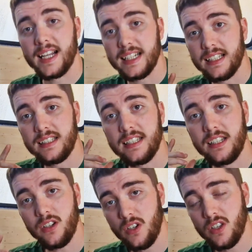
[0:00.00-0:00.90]
I need
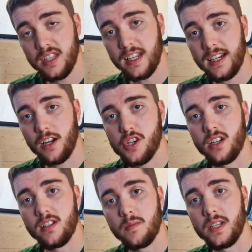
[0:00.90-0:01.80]
the earthing
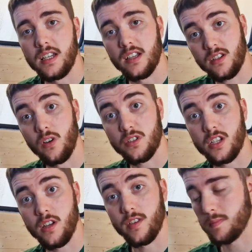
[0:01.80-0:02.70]
connection to be as close
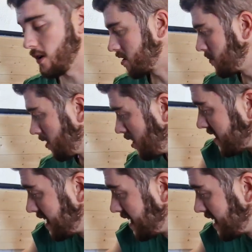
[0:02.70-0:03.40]
to here as possible.